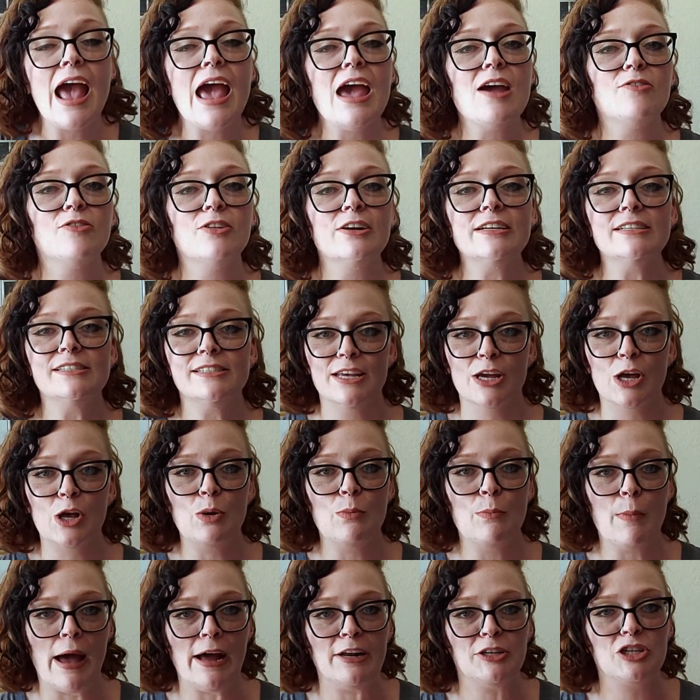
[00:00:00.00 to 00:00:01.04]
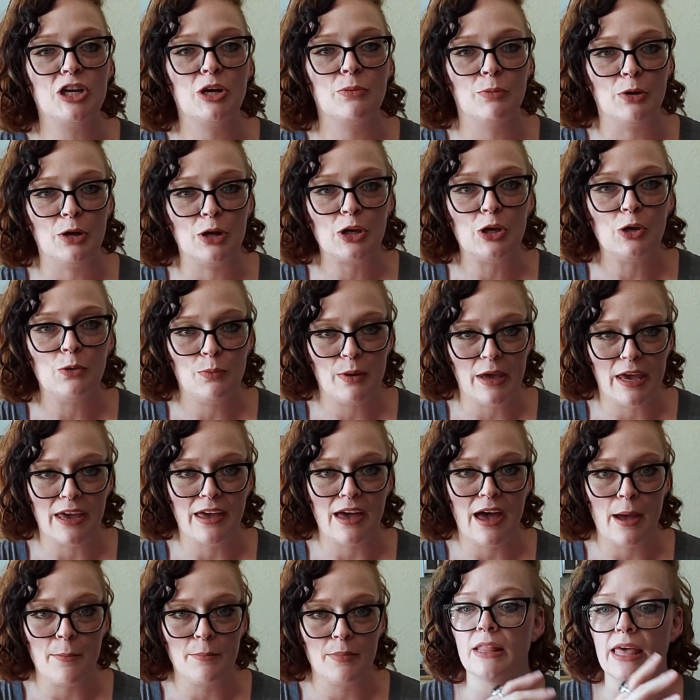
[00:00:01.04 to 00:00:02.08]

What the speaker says: every single magic book you pick up.